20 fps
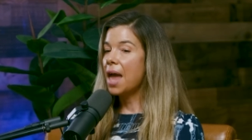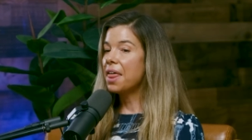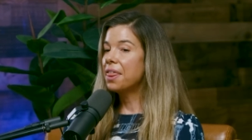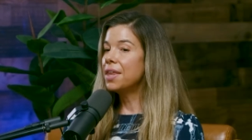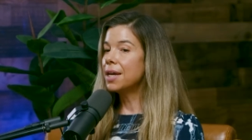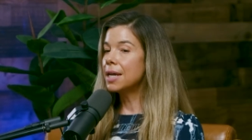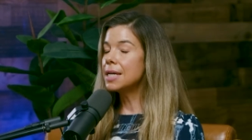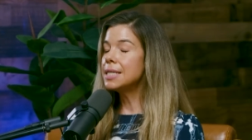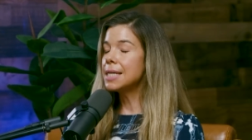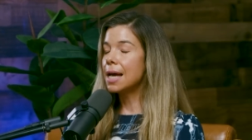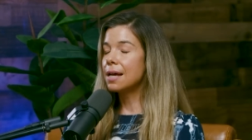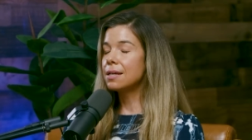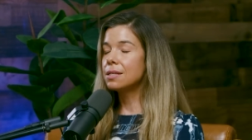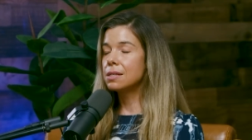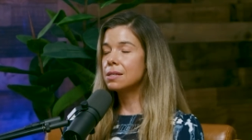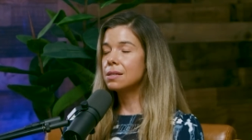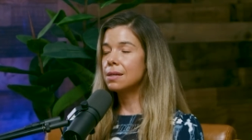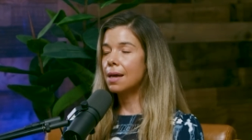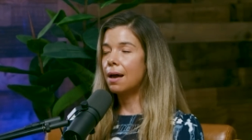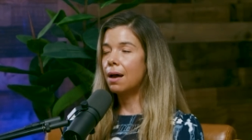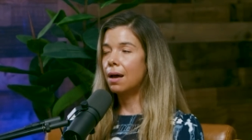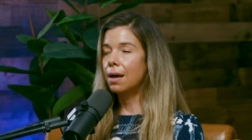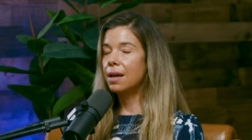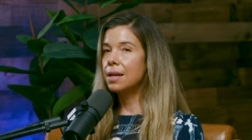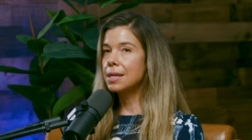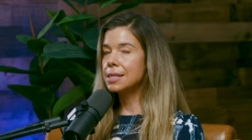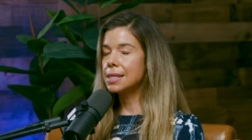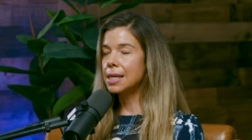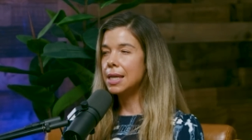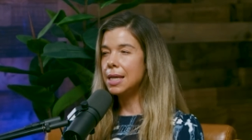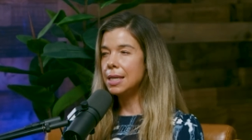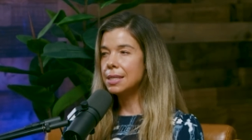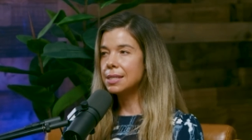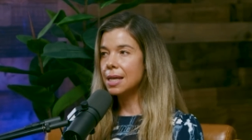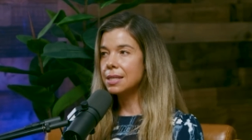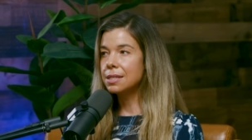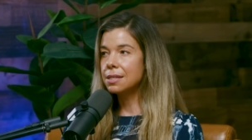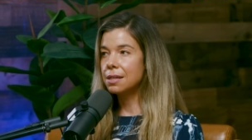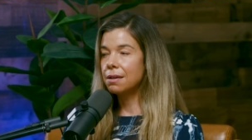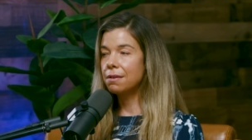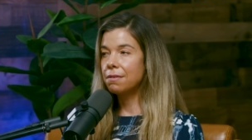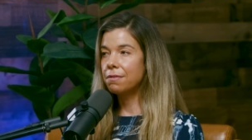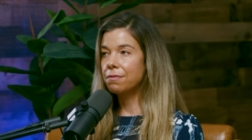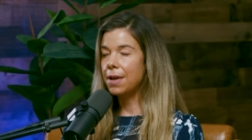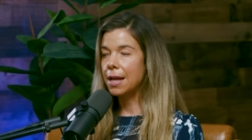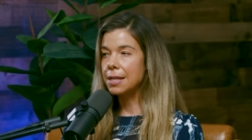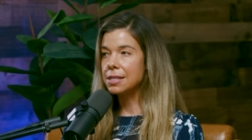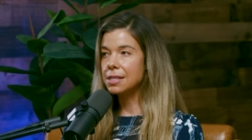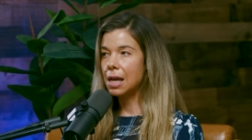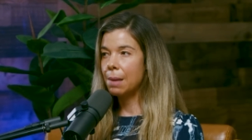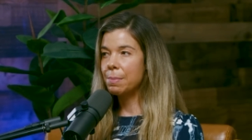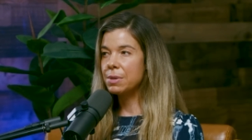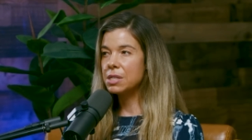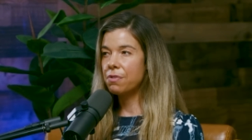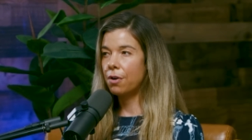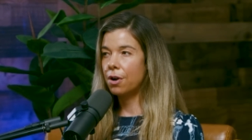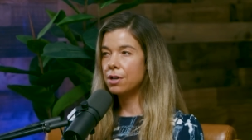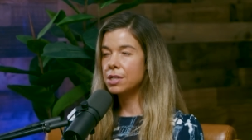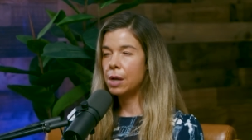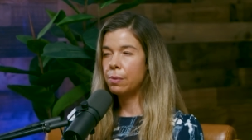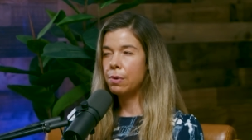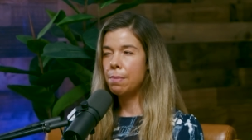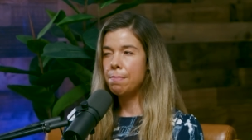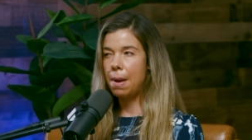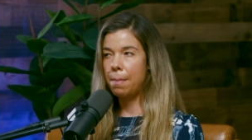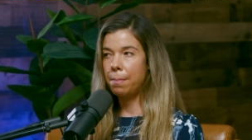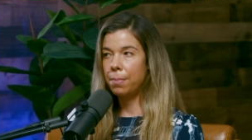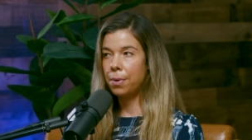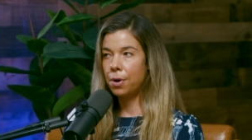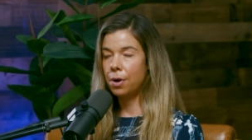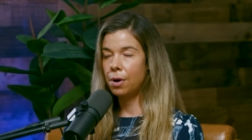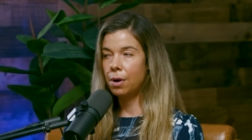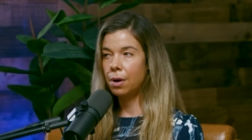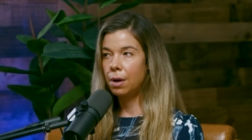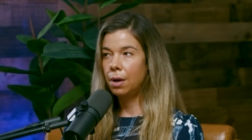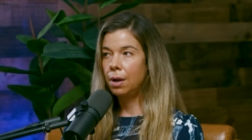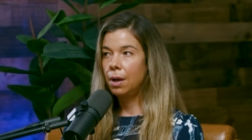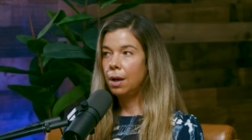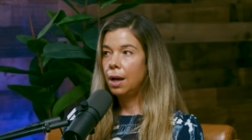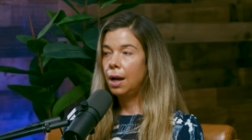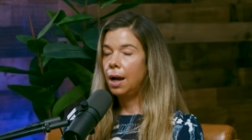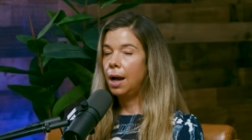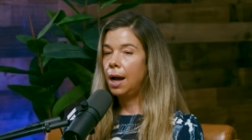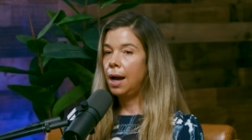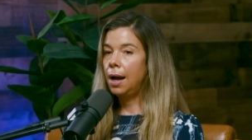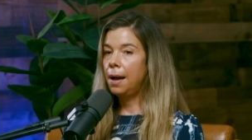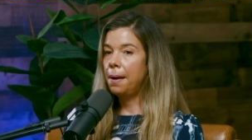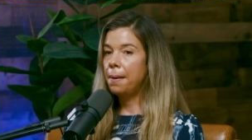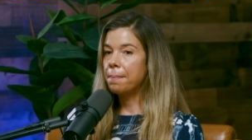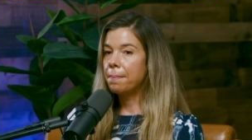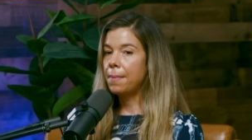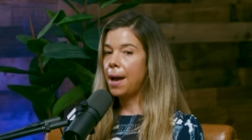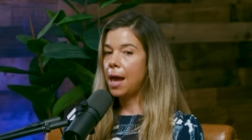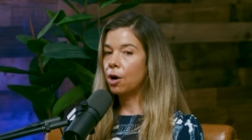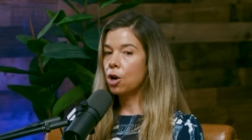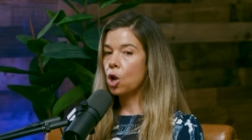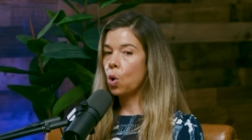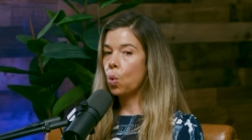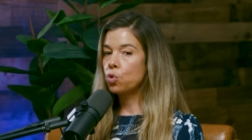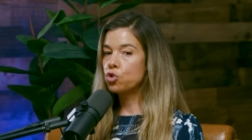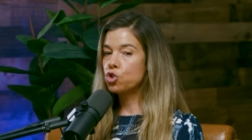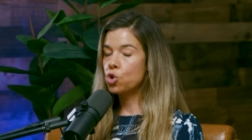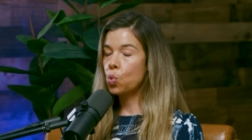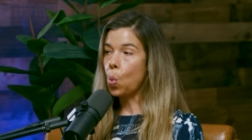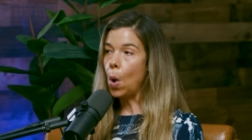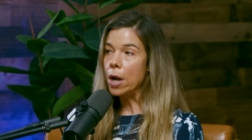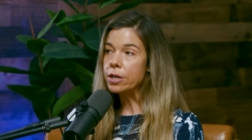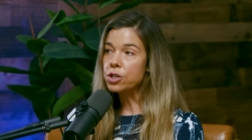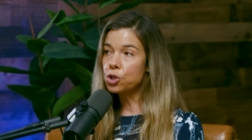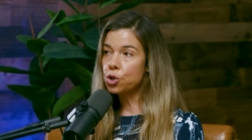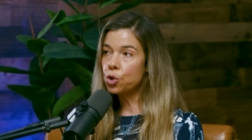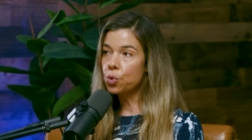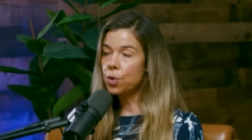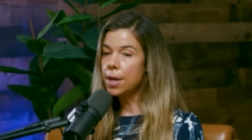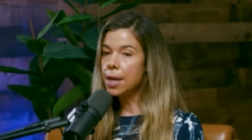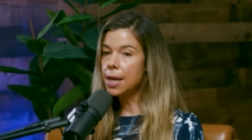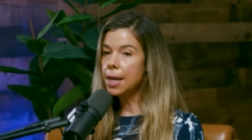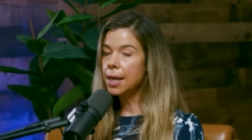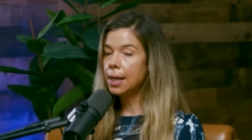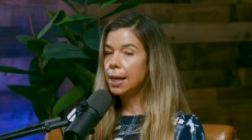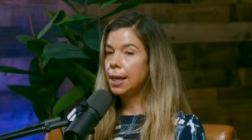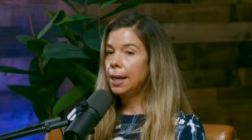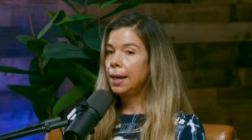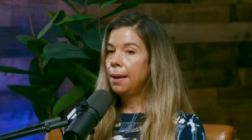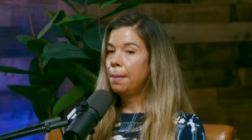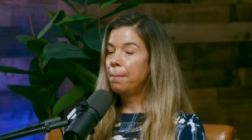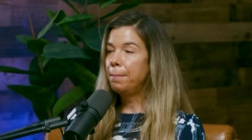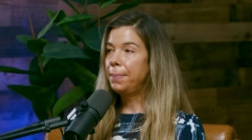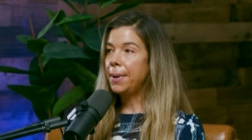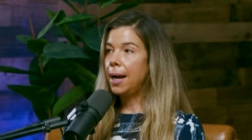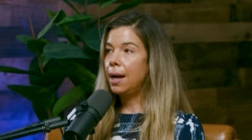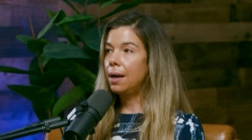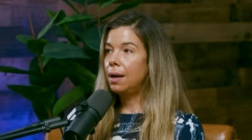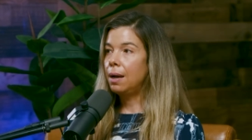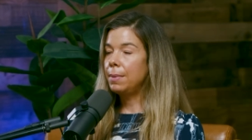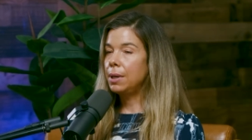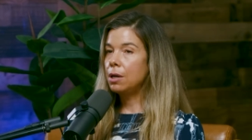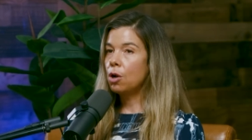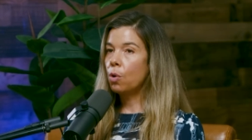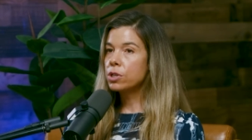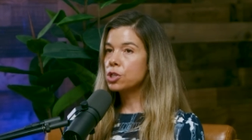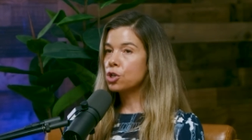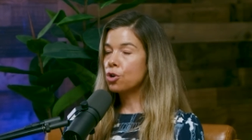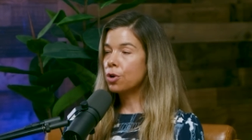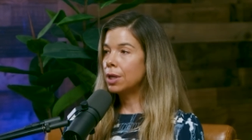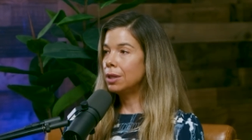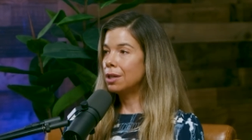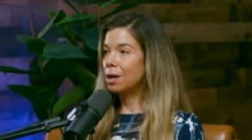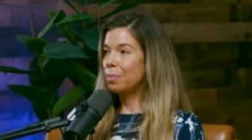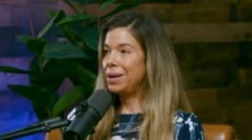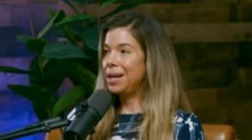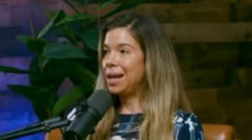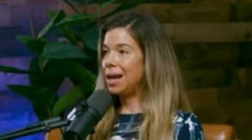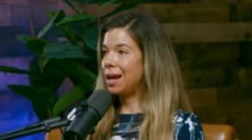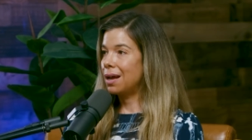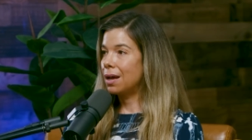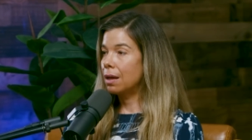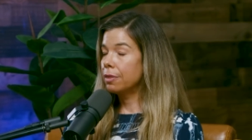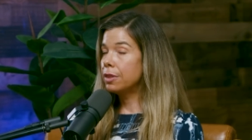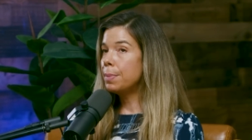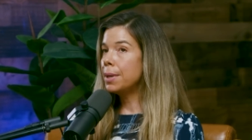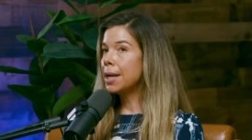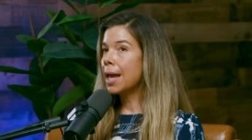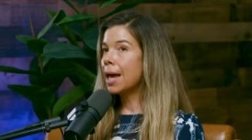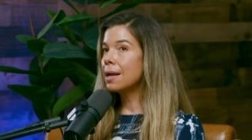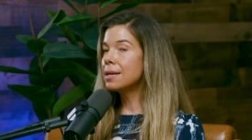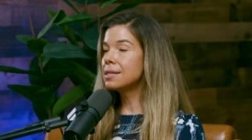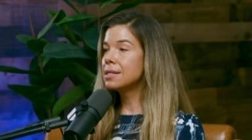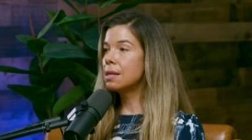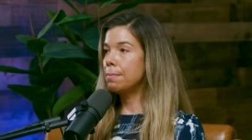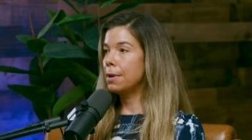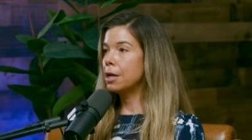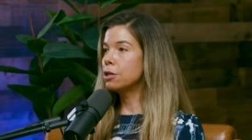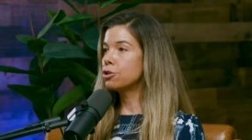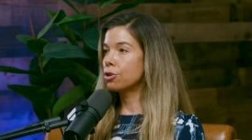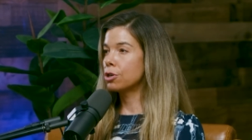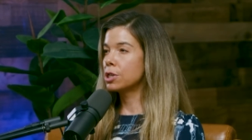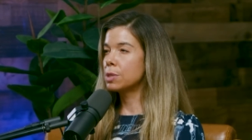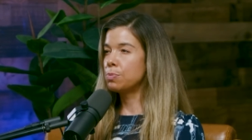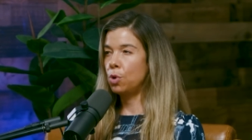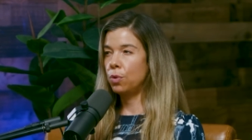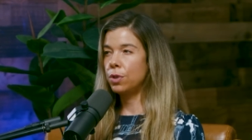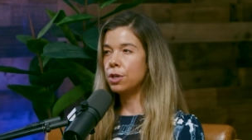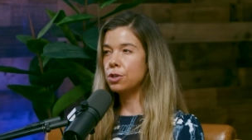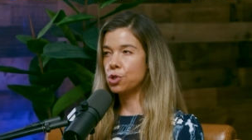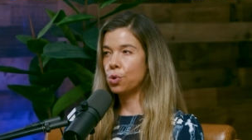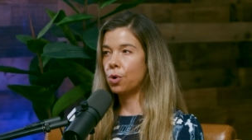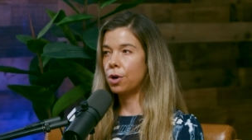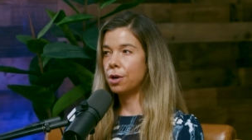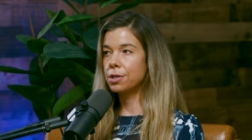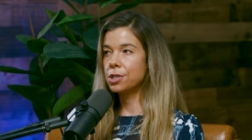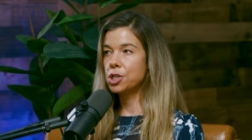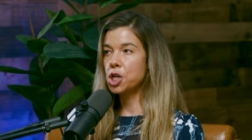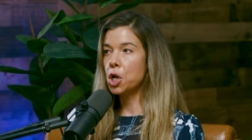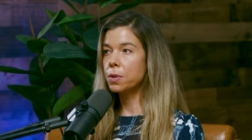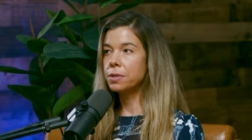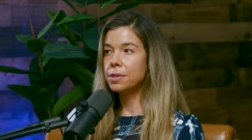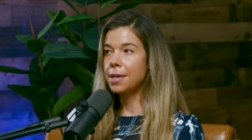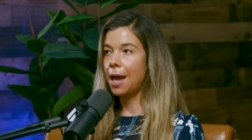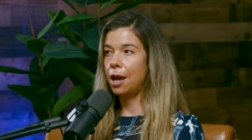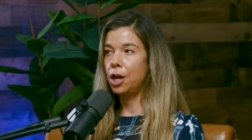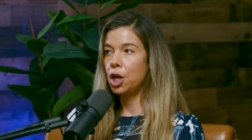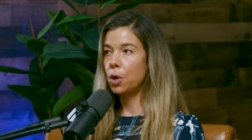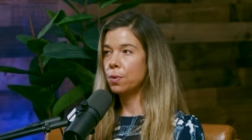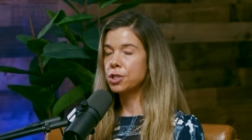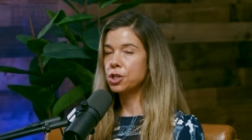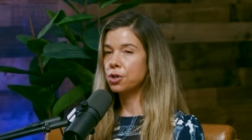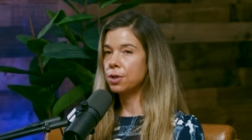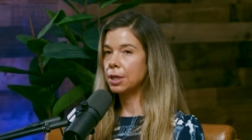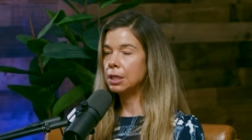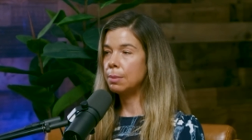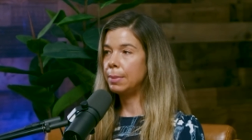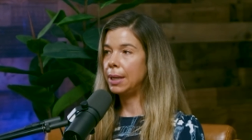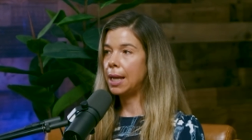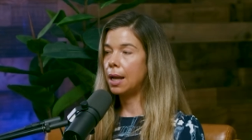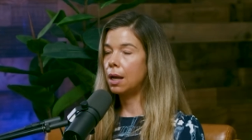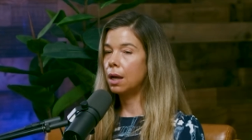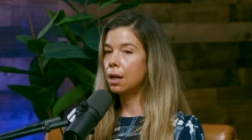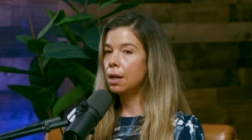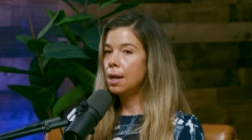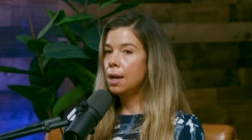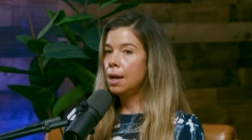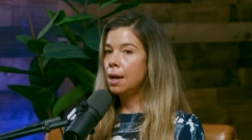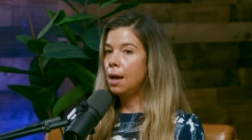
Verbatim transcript: I think it does. Uh, it is a heat sensitive enzyme as far as I remember. Um, I don't know to what degree, but I mean, no one's cooking their banana. The banana is the major no smoothie source. No. no one, yeah, no one's cooking the banana.